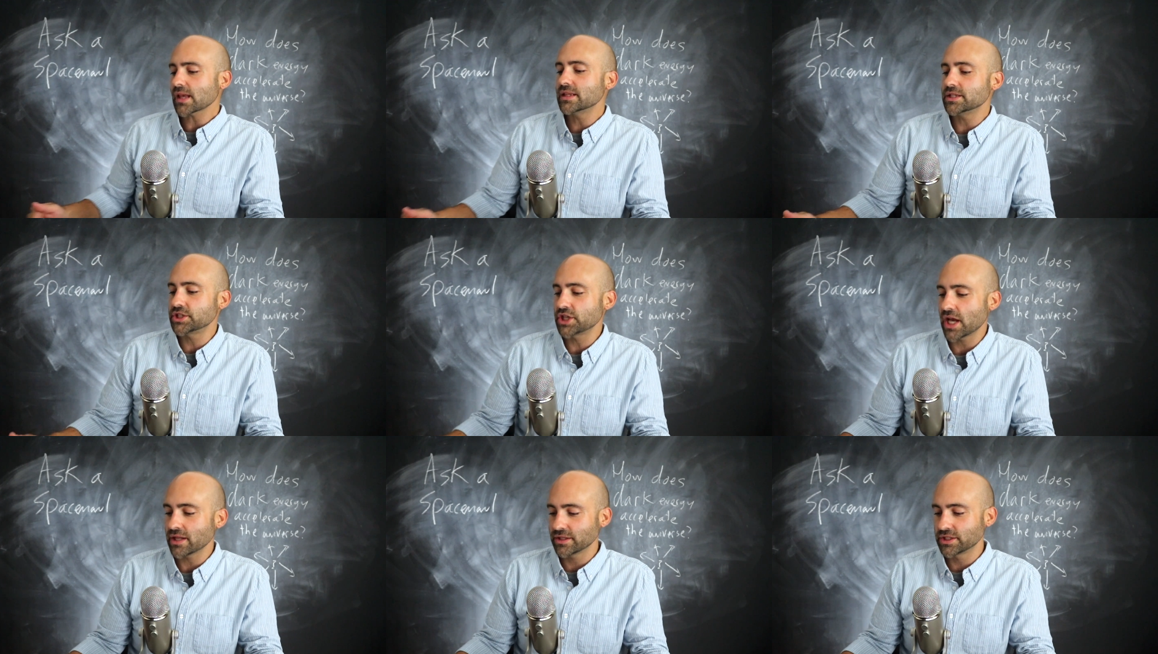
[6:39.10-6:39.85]
the
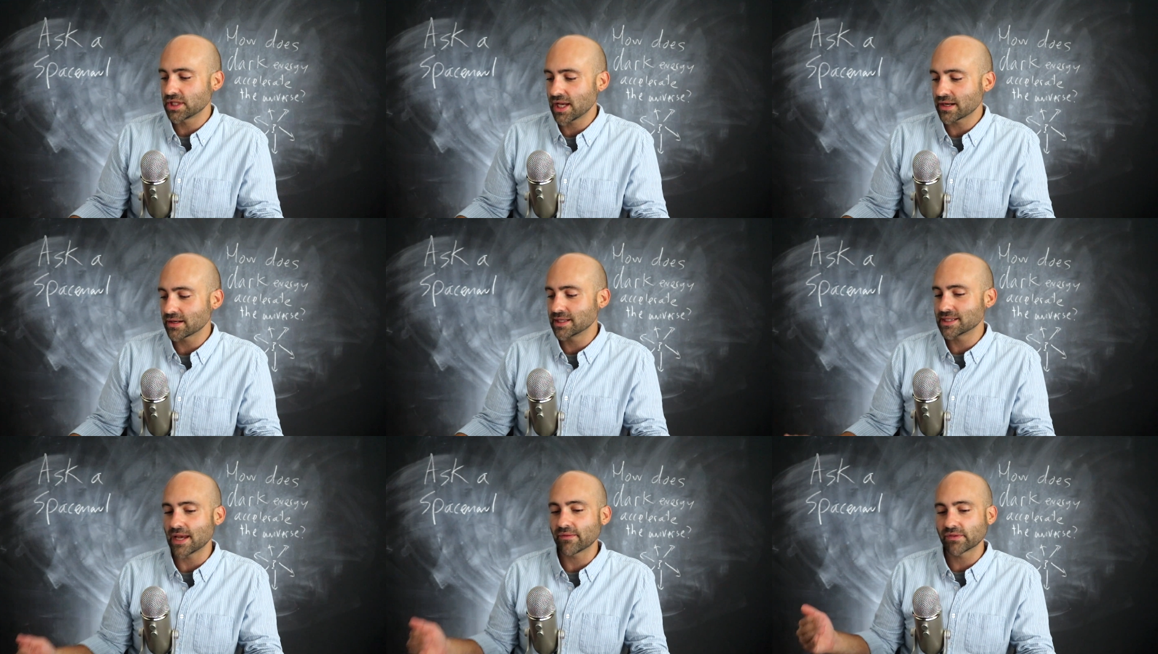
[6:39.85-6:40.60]
challenge there
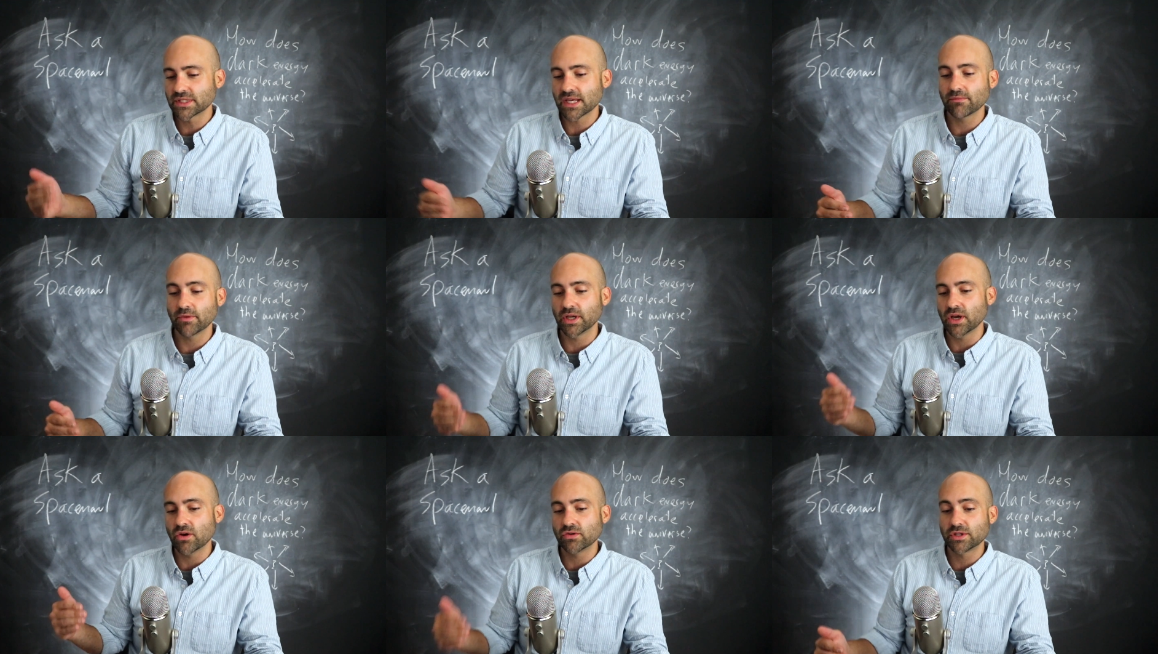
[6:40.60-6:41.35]
is every time we
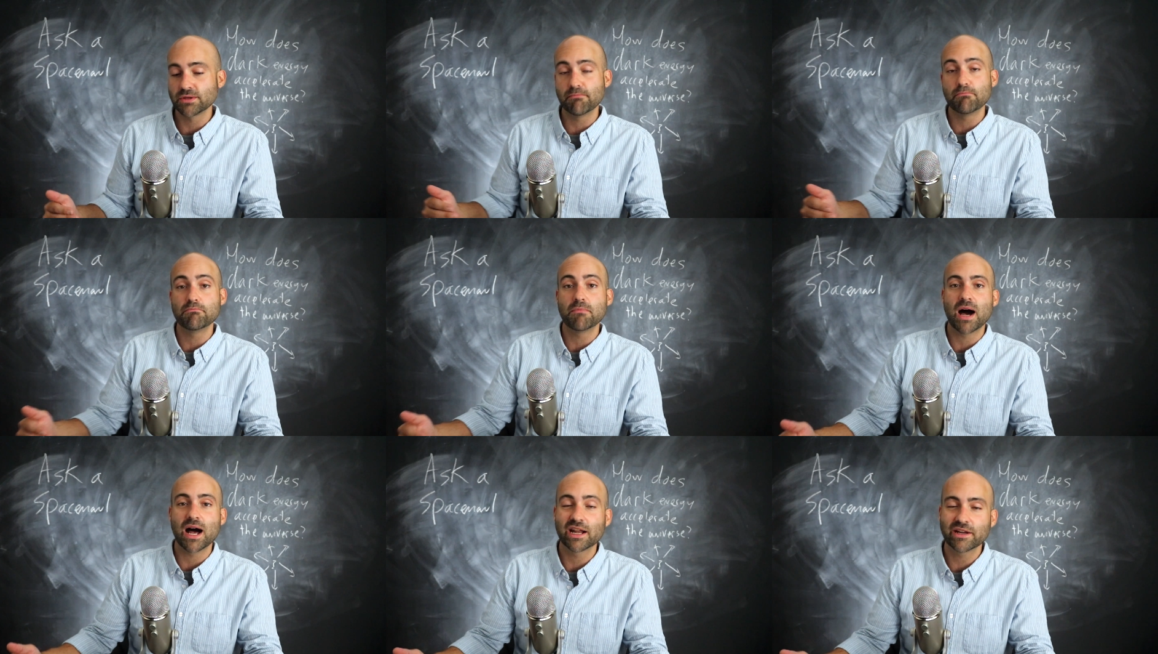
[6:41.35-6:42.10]
go to
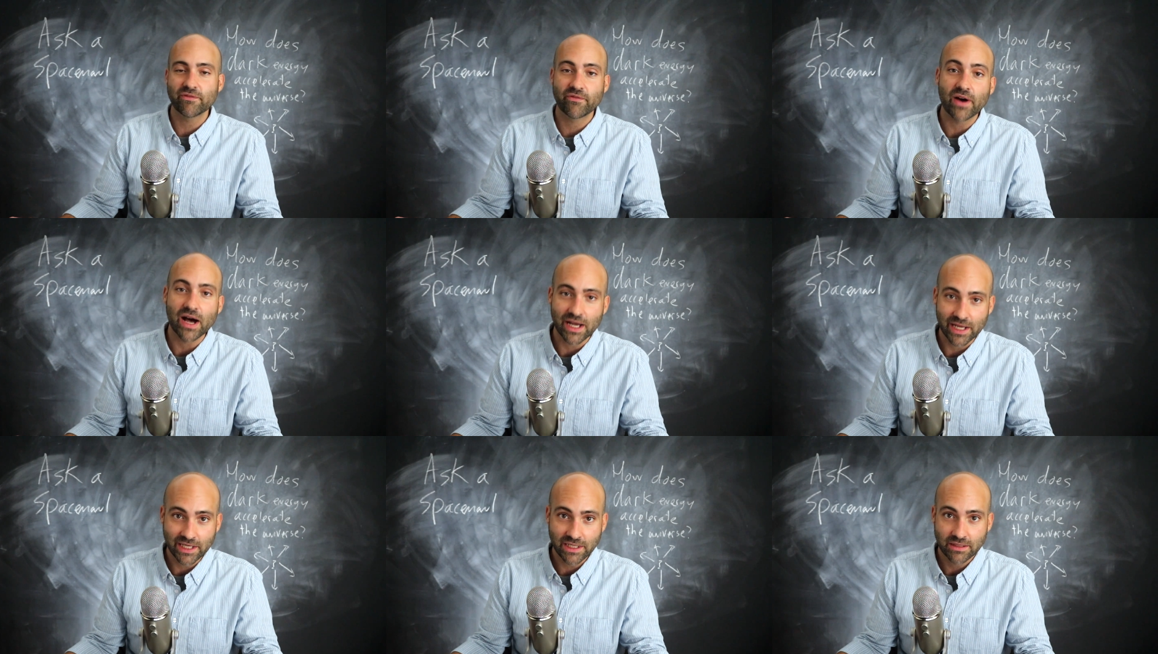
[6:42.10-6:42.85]

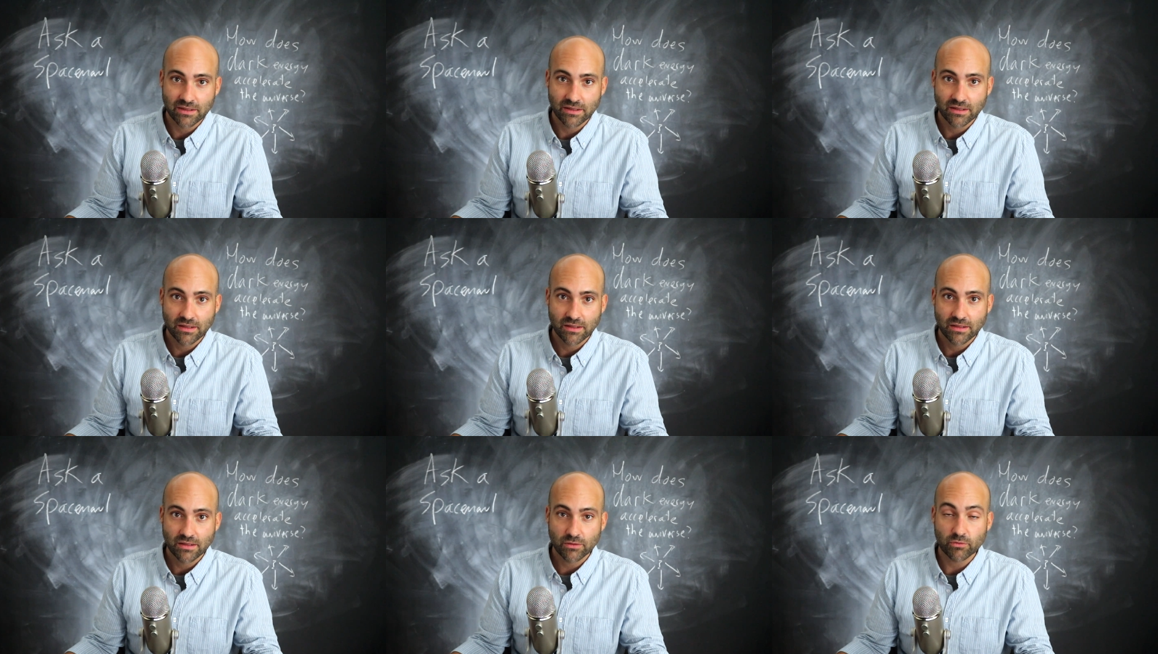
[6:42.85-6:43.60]
modify
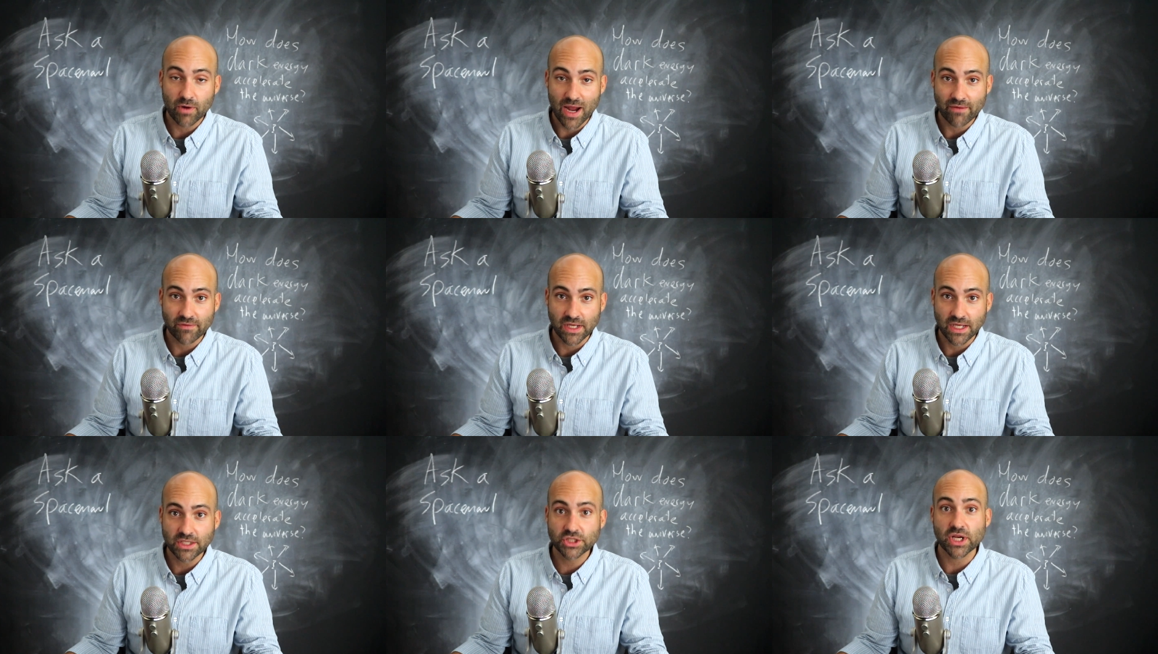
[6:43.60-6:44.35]

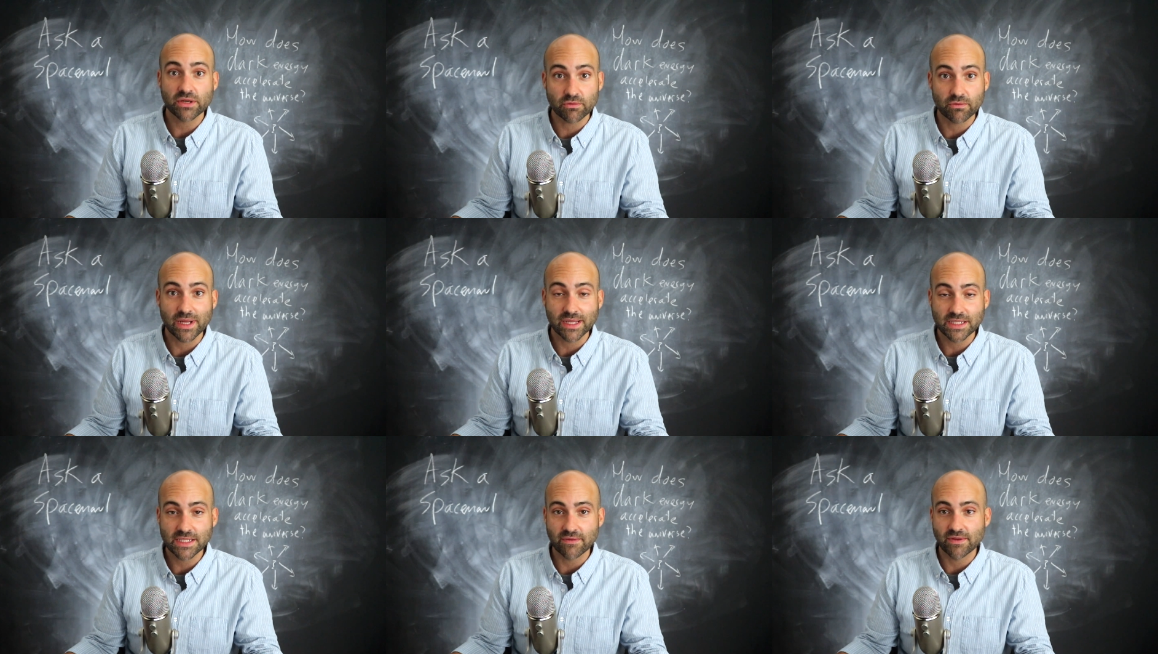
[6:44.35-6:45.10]
gravity general
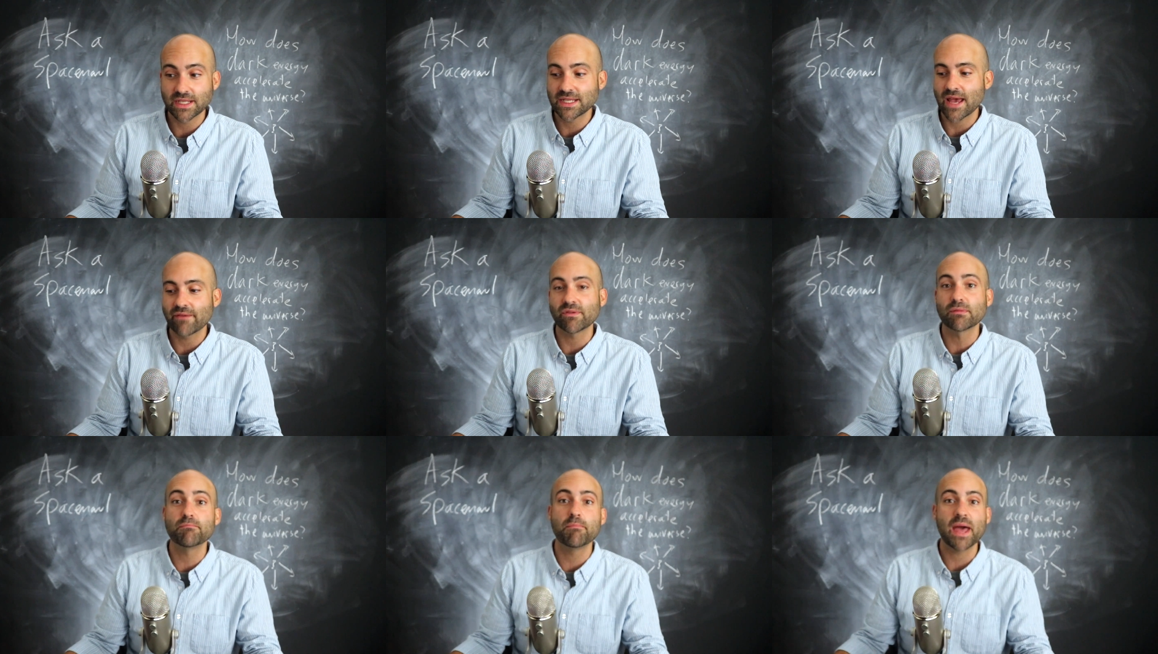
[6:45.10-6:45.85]
relativity to have
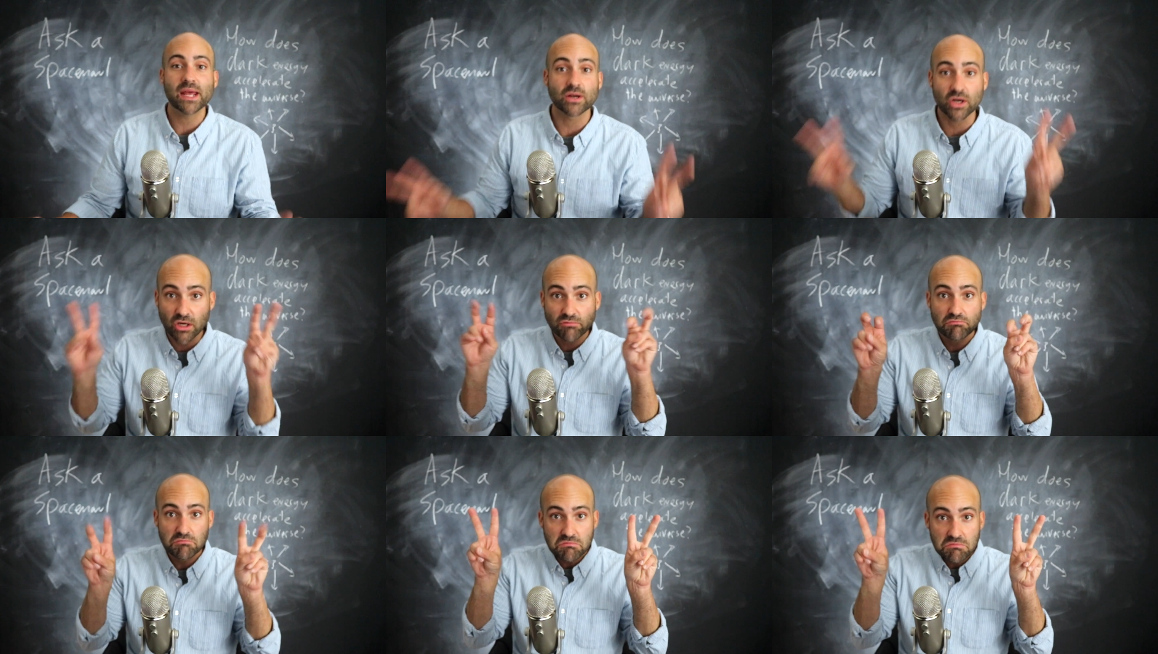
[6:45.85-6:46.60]
a better